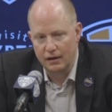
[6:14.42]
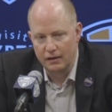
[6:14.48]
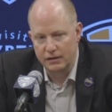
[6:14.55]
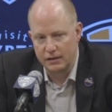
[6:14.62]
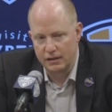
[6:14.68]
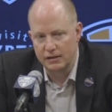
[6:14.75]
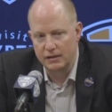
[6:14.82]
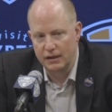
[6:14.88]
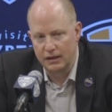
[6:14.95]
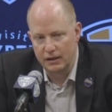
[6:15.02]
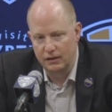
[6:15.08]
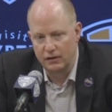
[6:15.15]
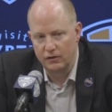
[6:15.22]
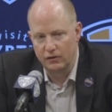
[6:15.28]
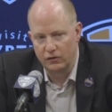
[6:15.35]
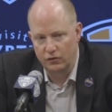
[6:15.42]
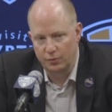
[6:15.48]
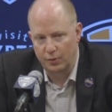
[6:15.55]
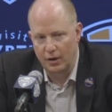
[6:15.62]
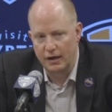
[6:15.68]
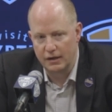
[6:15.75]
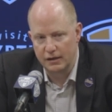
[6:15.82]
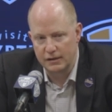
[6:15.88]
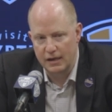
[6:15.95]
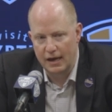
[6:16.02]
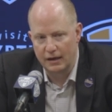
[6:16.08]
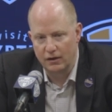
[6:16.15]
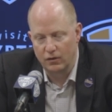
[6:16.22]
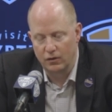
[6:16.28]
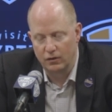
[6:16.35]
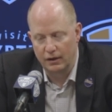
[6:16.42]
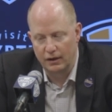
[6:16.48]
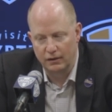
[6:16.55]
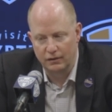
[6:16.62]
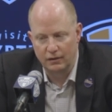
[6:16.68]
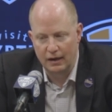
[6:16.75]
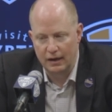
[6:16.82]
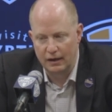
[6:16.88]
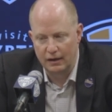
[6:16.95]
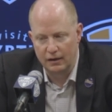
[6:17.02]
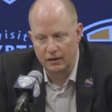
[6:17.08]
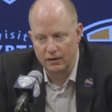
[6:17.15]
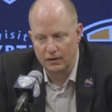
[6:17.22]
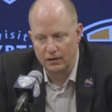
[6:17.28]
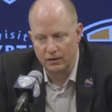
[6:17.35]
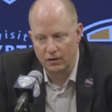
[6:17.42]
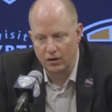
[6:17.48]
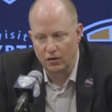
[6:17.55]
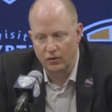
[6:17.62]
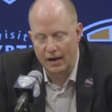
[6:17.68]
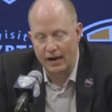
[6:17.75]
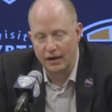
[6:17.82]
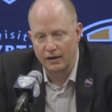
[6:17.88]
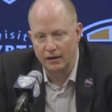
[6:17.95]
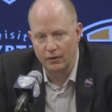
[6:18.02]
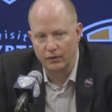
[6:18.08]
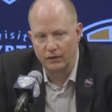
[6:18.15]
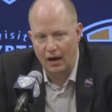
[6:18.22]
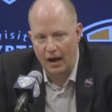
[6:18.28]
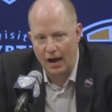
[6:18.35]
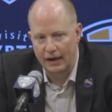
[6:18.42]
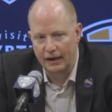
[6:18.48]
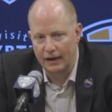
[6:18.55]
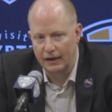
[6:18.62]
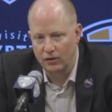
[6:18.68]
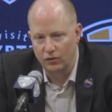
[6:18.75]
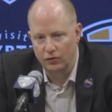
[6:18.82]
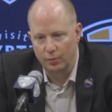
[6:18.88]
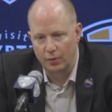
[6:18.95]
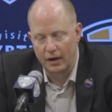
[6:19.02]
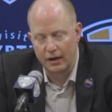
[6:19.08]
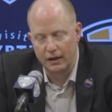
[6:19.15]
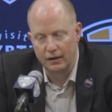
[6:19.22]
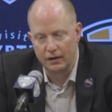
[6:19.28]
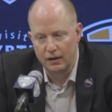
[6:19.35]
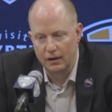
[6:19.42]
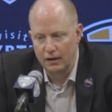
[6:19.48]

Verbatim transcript: Since he sprained his ankle and and you know landed, it was a high ankle sprain.